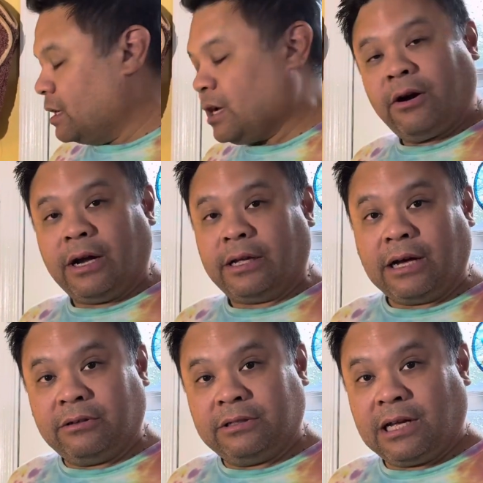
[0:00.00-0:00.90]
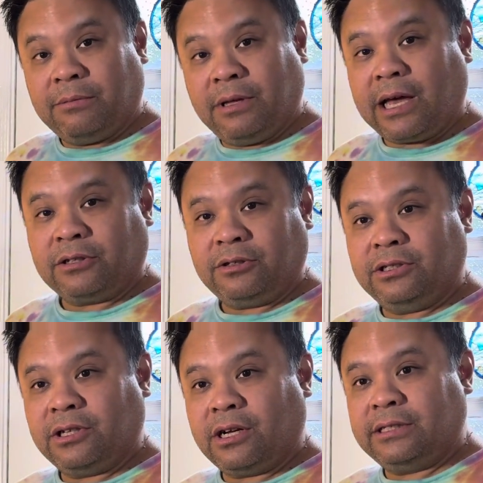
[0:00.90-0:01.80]
All right, now it's time to actually
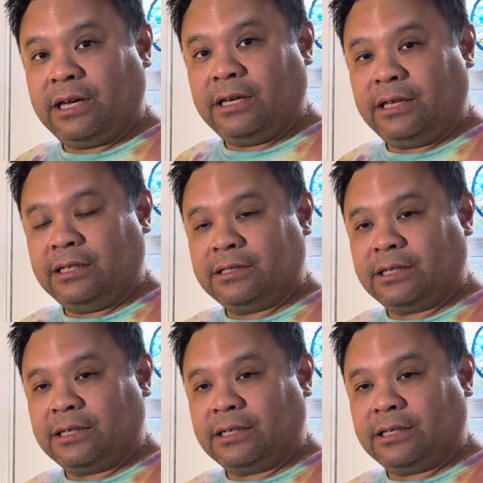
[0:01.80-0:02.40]
saute these